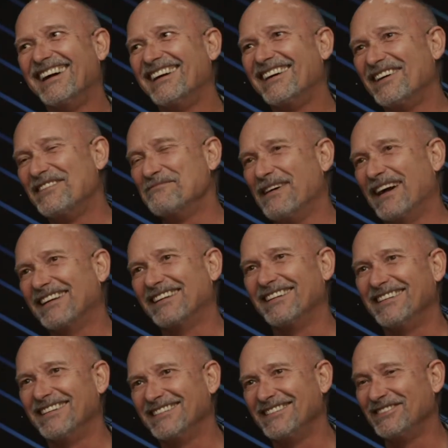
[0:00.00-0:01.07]
Oh, my
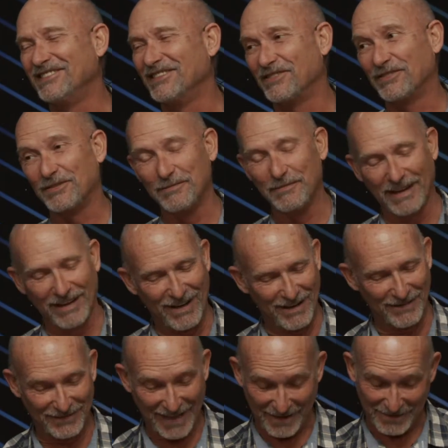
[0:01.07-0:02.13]
goodness, you just threw me
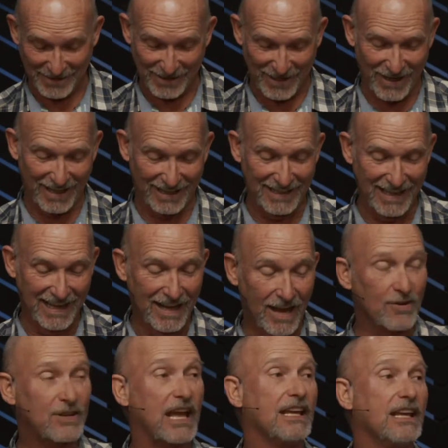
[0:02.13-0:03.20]
off. That was good.
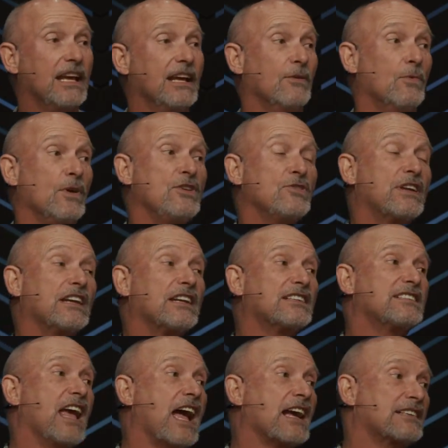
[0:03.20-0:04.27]
Okay, when you get a
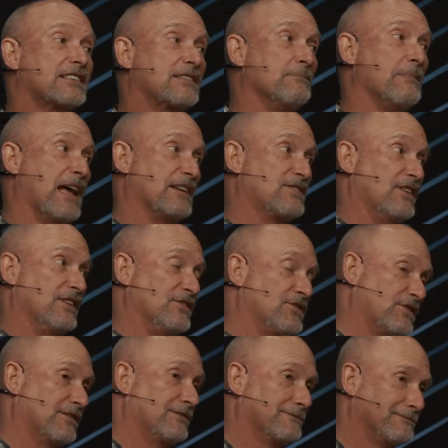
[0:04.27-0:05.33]
text
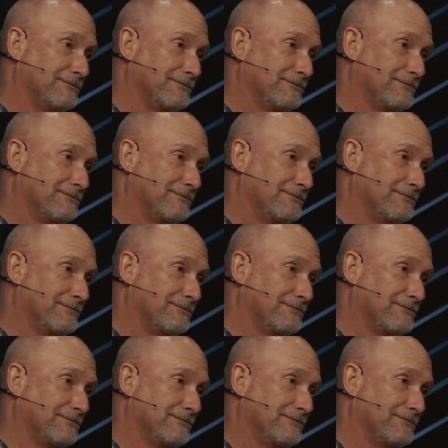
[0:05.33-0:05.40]
message,